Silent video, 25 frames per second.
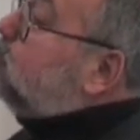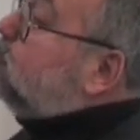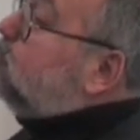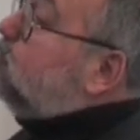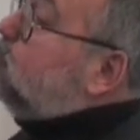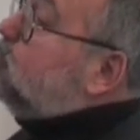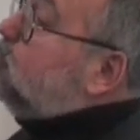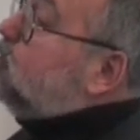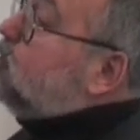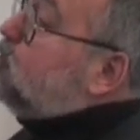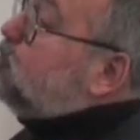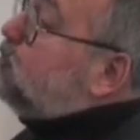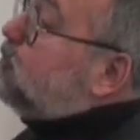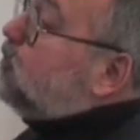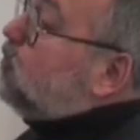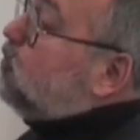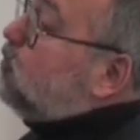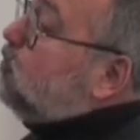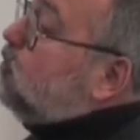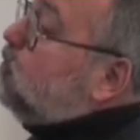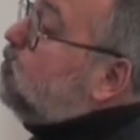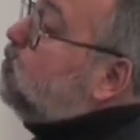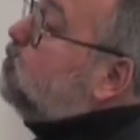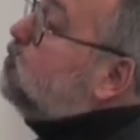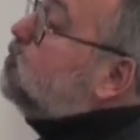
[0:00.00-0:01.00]
food is
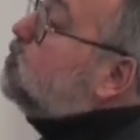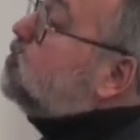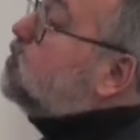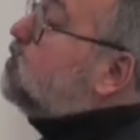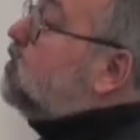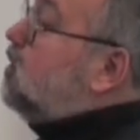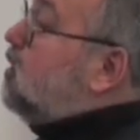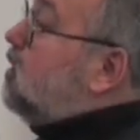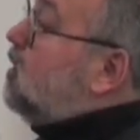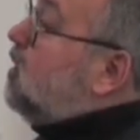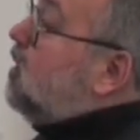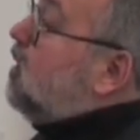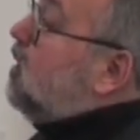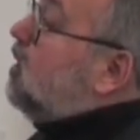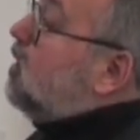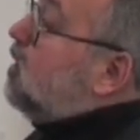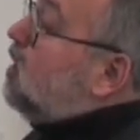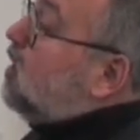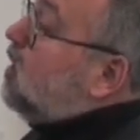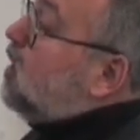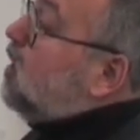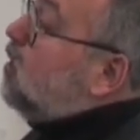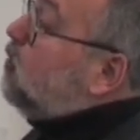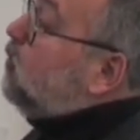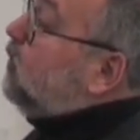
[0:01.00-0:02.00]
produced,
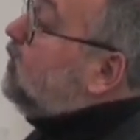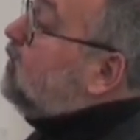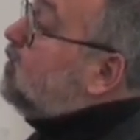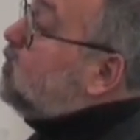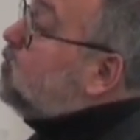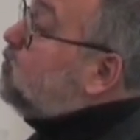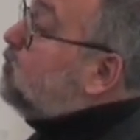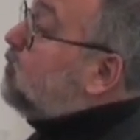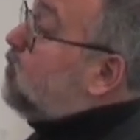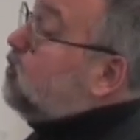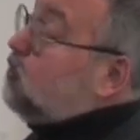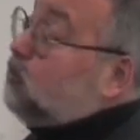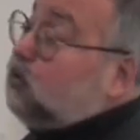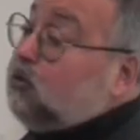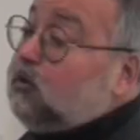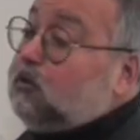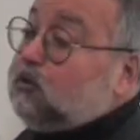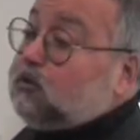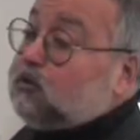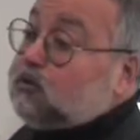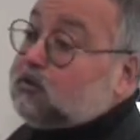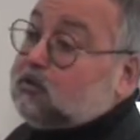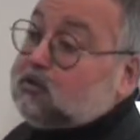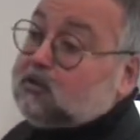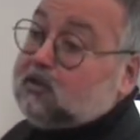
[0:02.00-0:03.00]
how it is
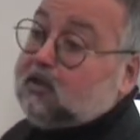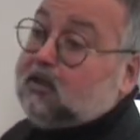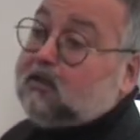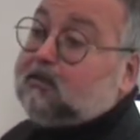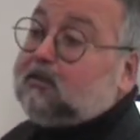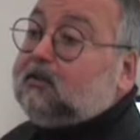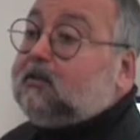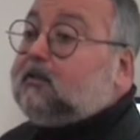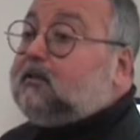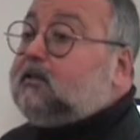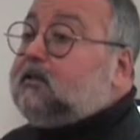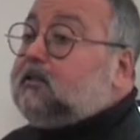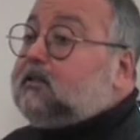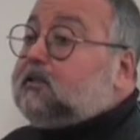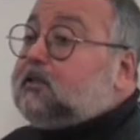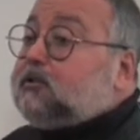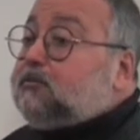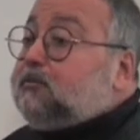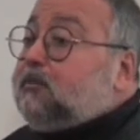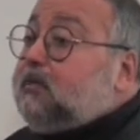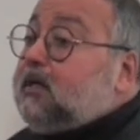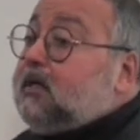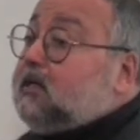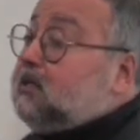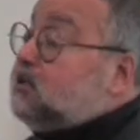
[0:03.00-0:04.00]
produced, and this is
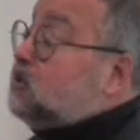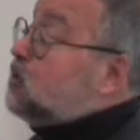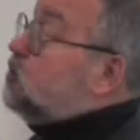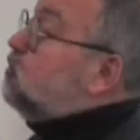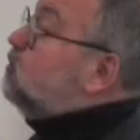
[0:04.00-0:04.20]
based